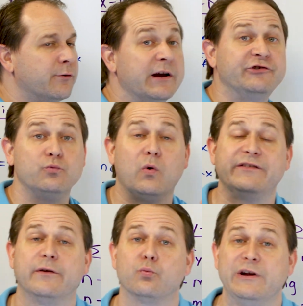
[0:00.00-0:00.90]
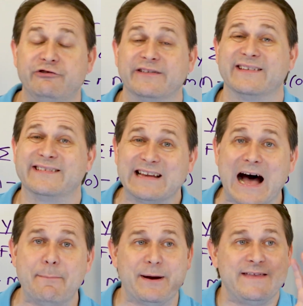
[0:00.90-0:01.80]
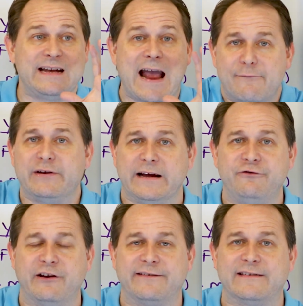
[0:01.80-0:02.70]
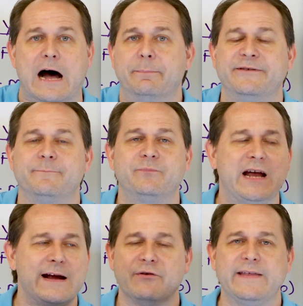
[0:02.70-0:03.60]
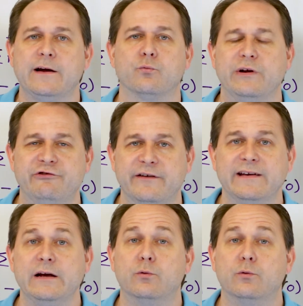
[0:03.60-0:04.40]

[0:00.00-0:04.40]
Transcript: direction once it reaches a stop and then everything just stops and everything reaches